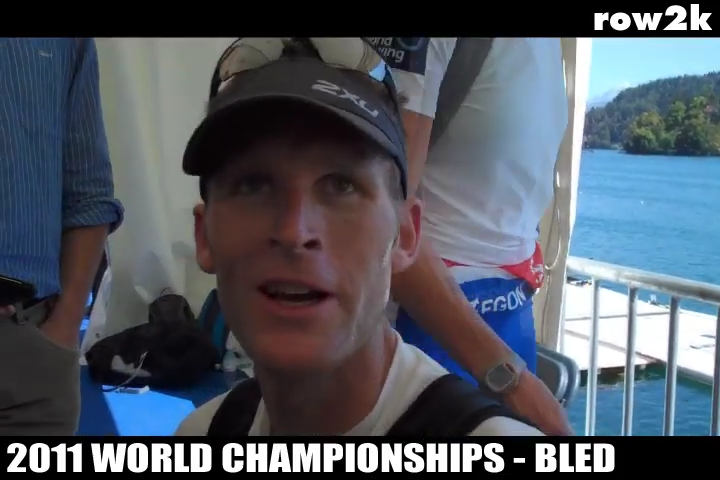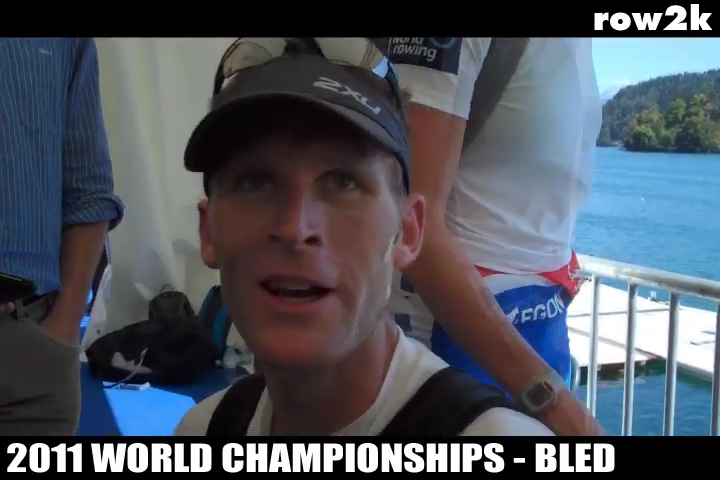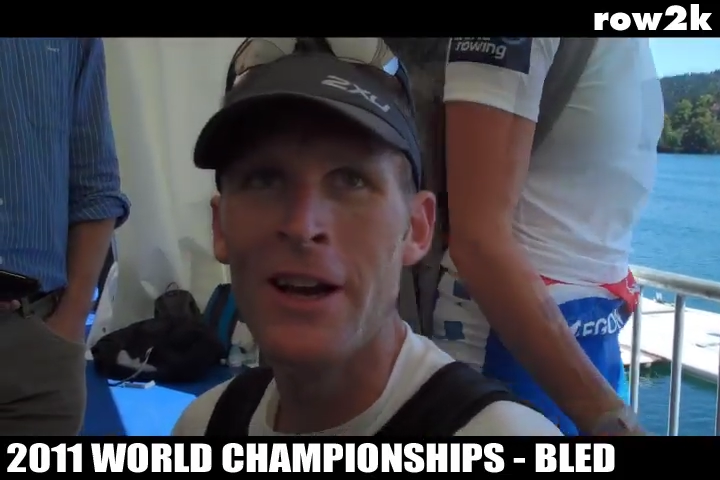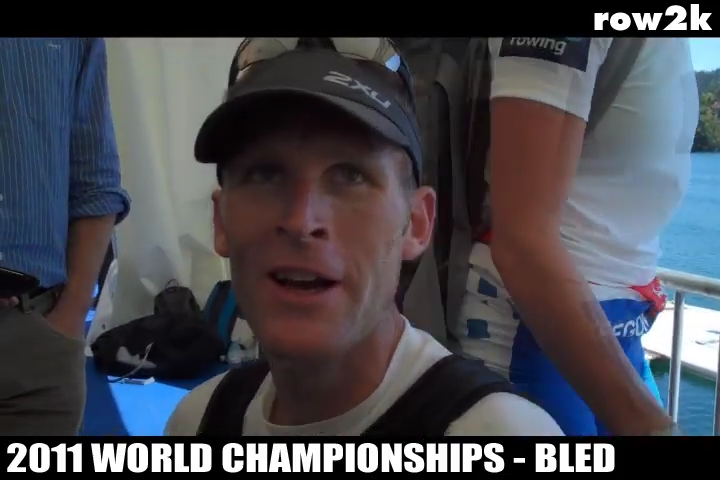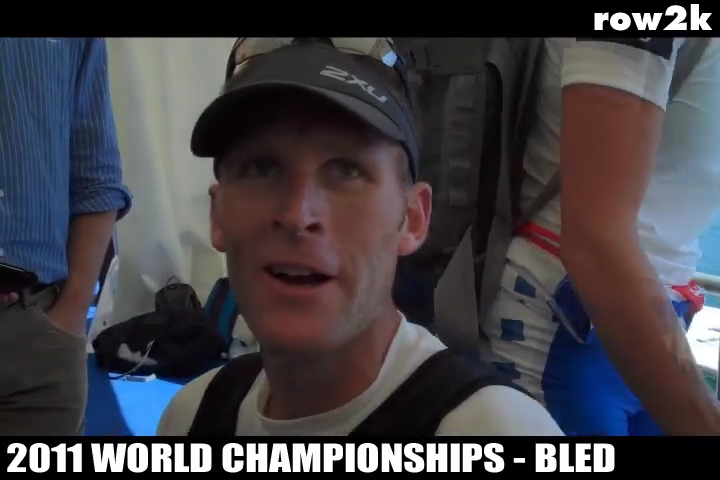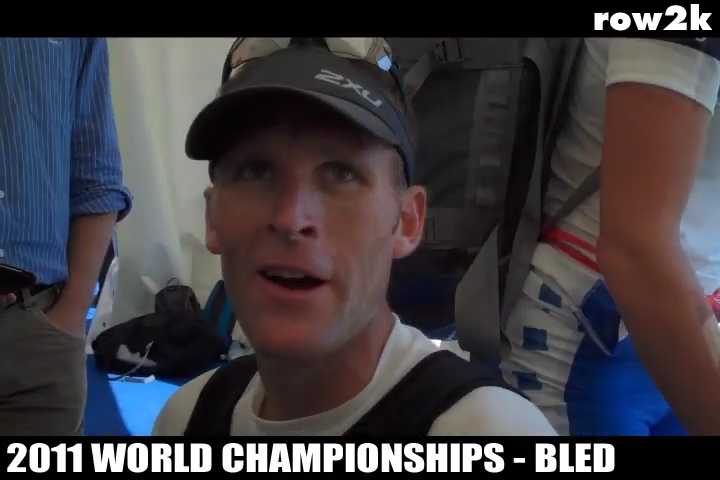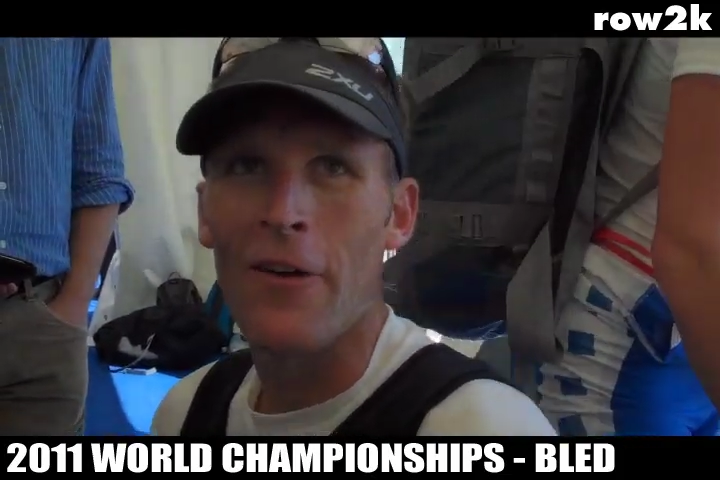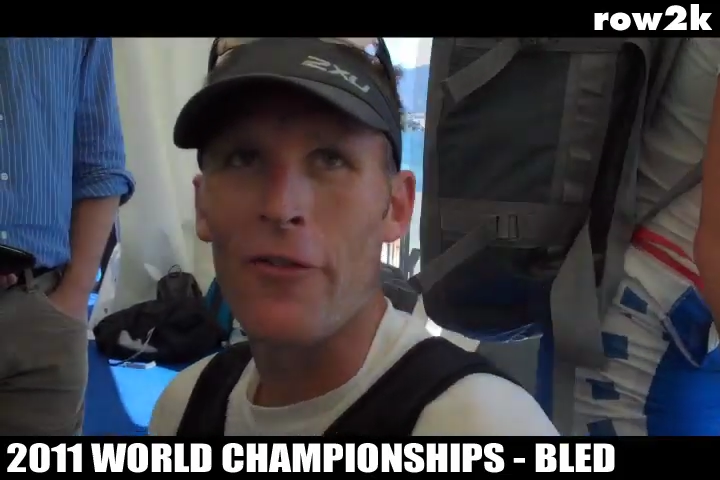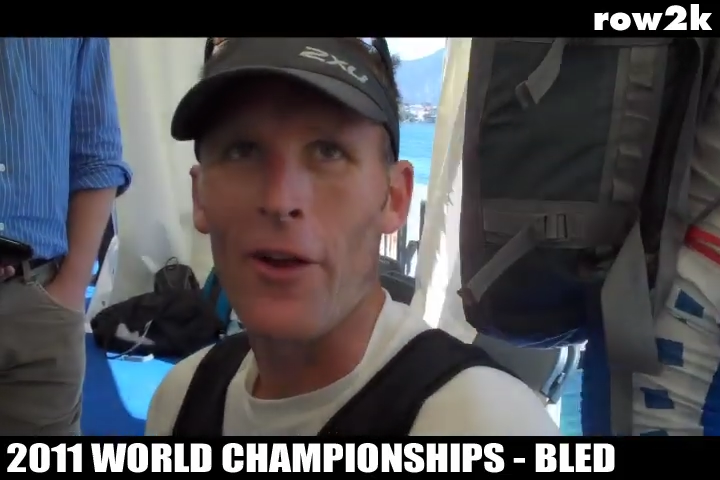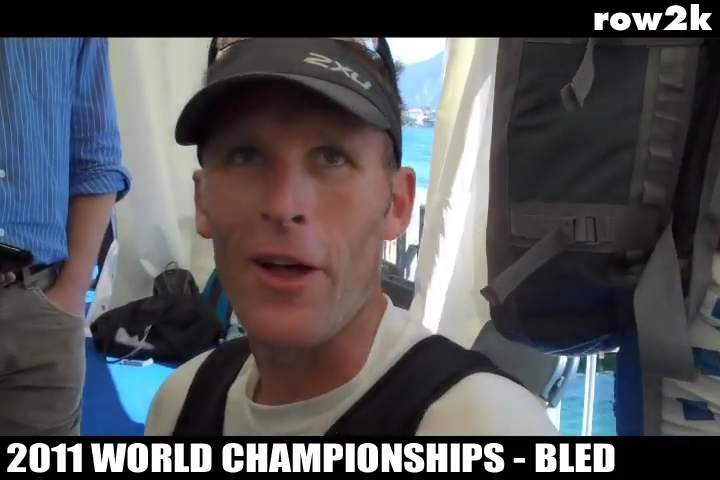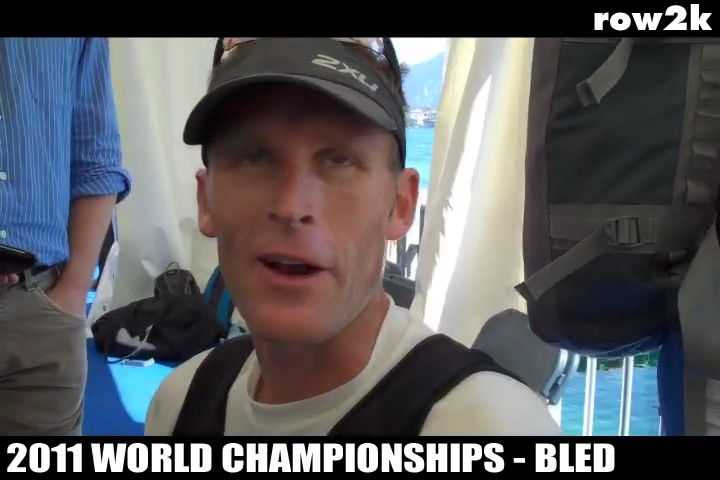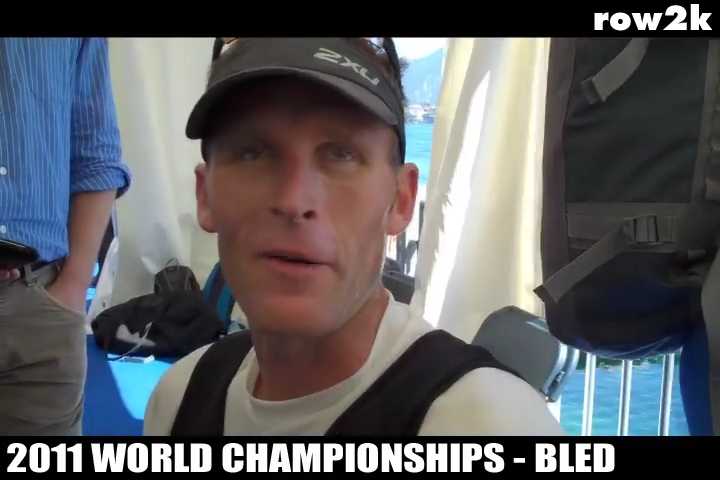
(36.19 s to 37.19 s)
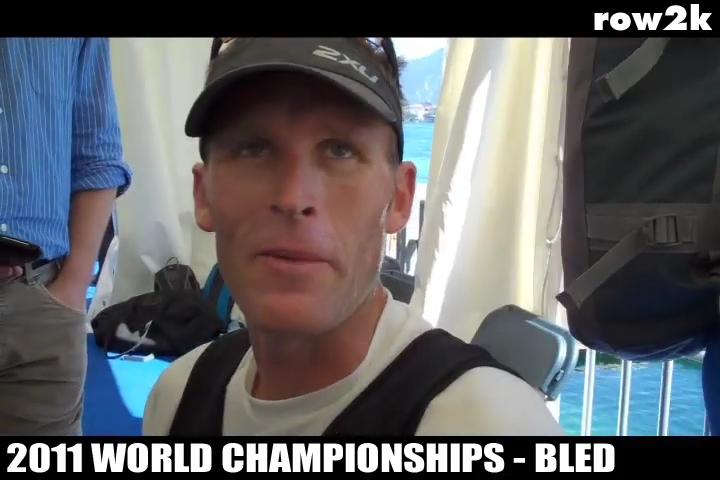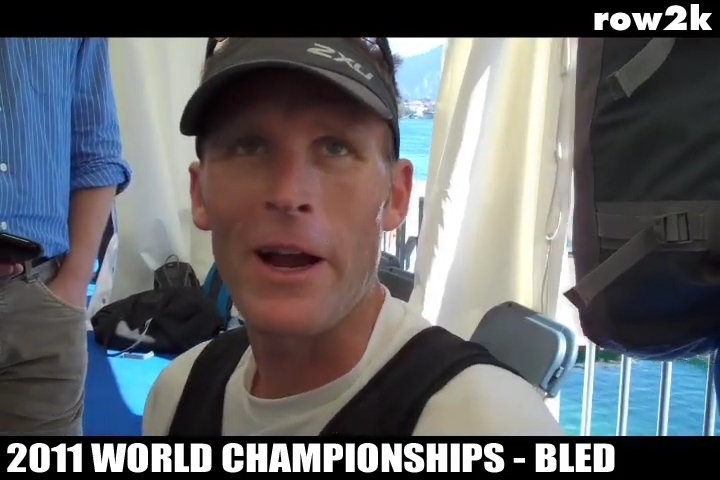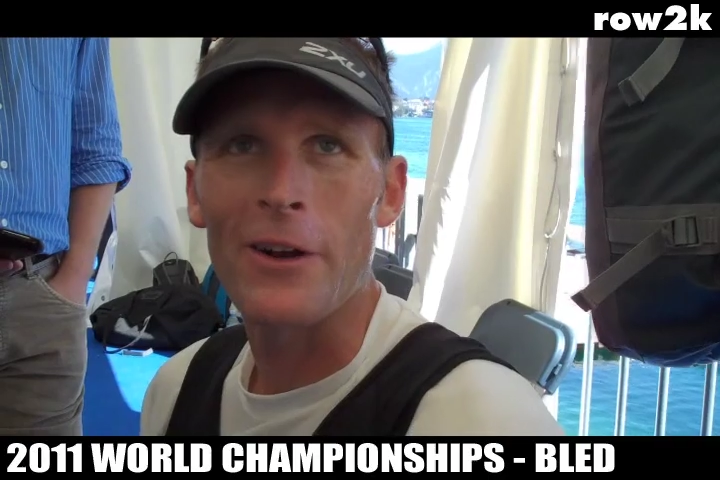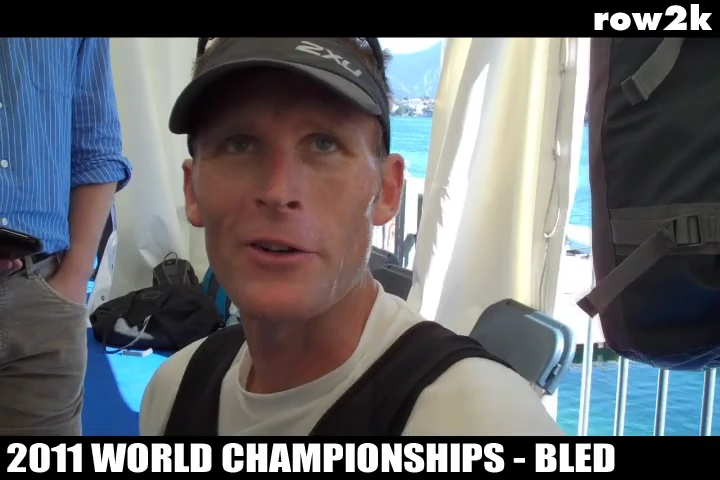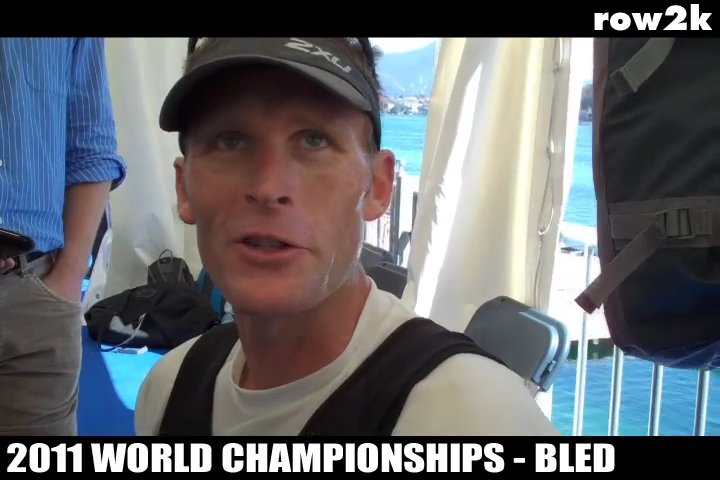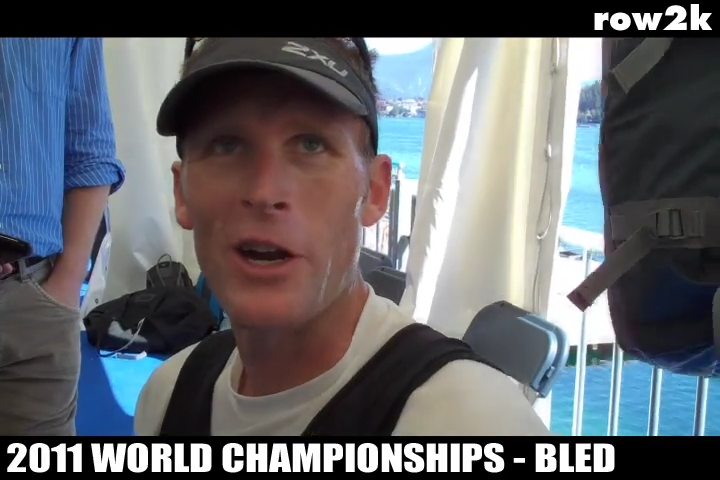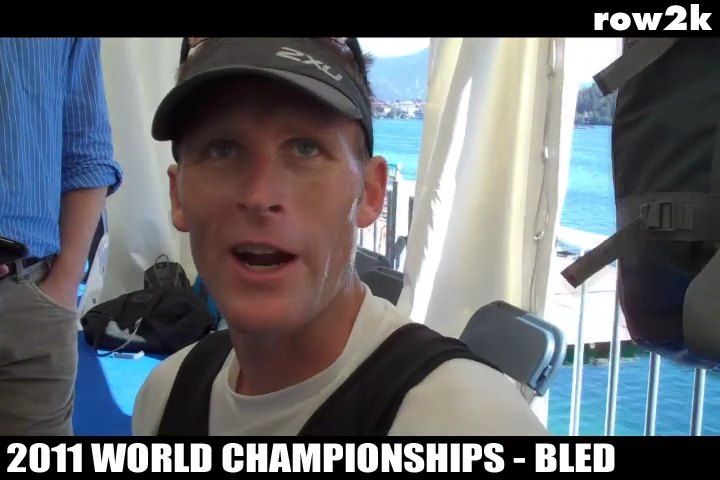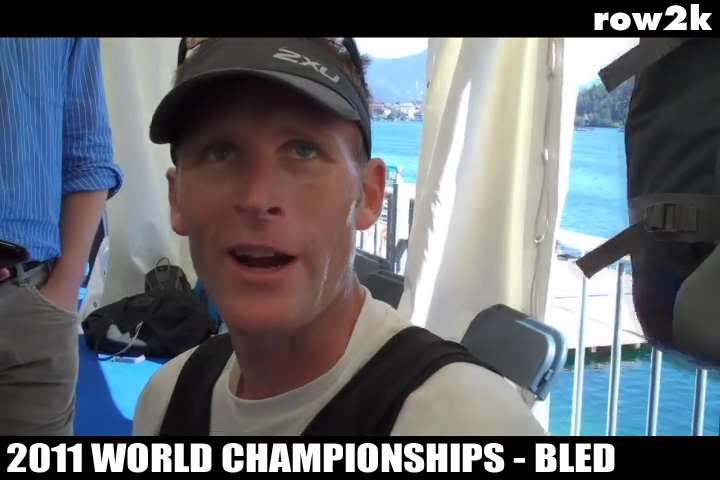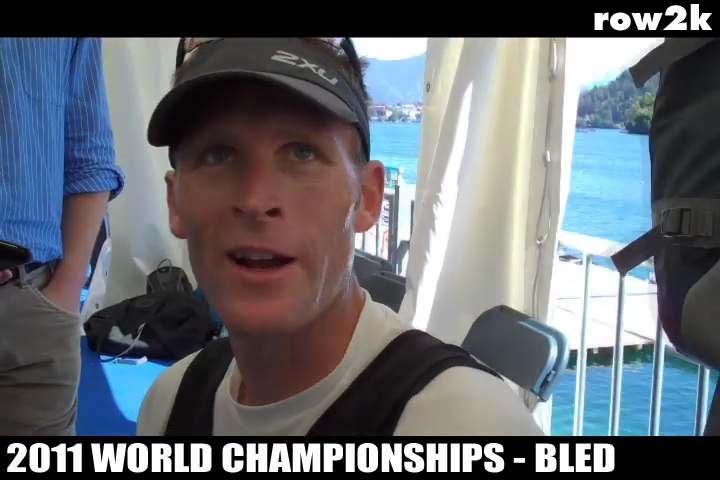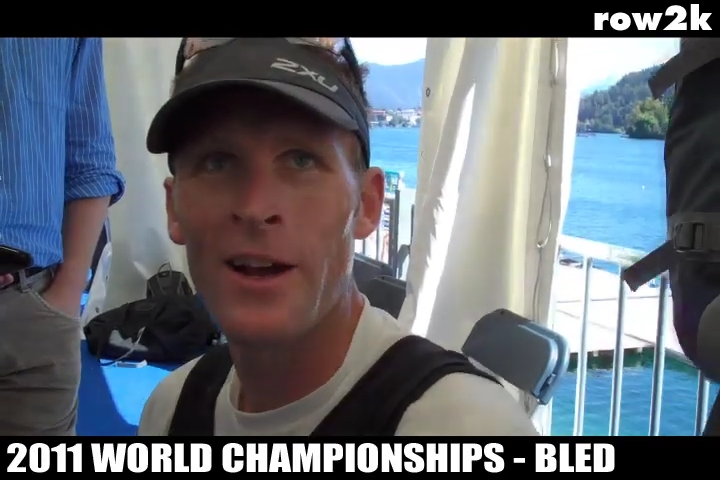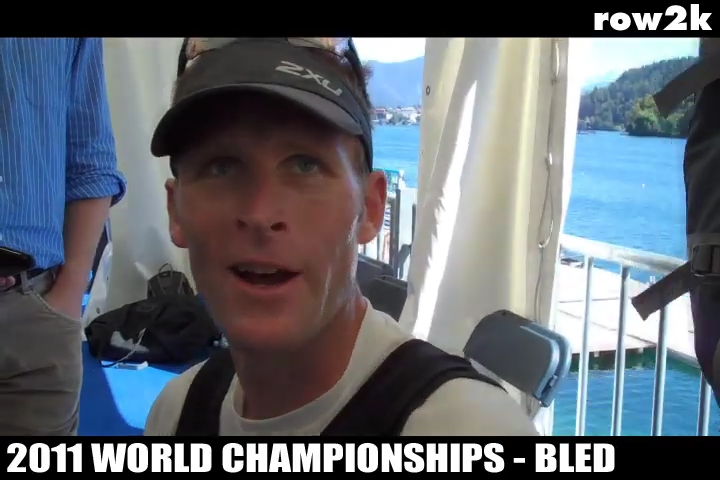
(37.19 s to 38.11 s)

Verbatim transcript: I feel like I'm back on track.